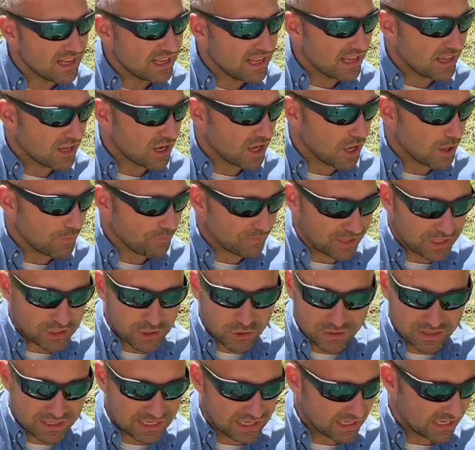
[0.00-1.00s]
And
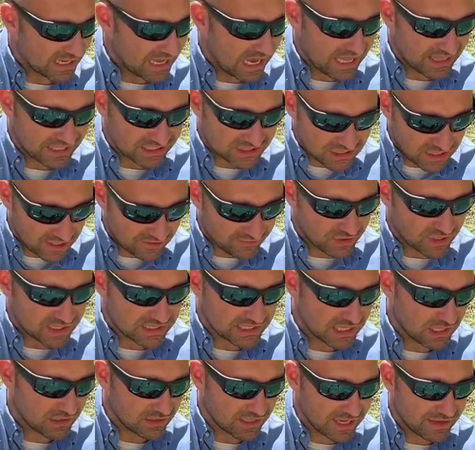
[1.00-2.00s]
you can get a guy that's not very
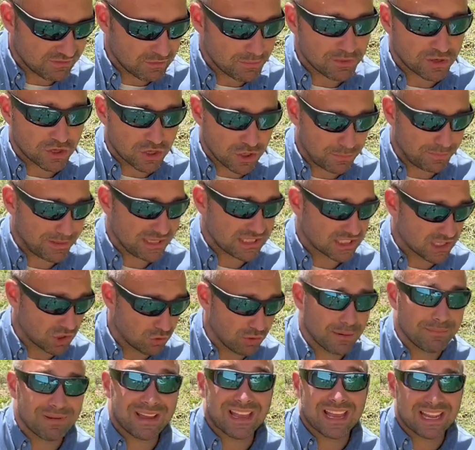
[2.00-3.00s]
skilled and give him a good piece of
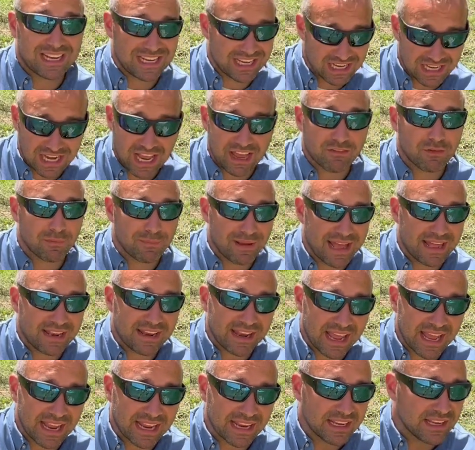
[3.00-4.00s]
equipment and he can have a bad
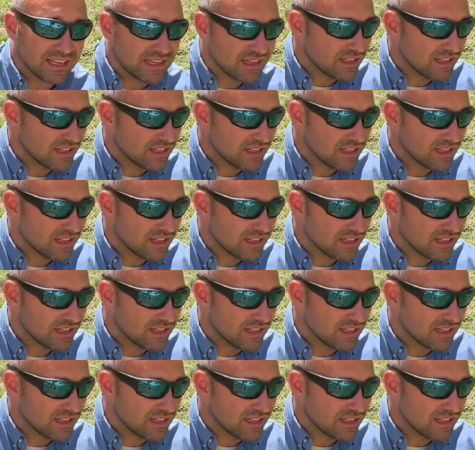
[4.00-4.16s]
day.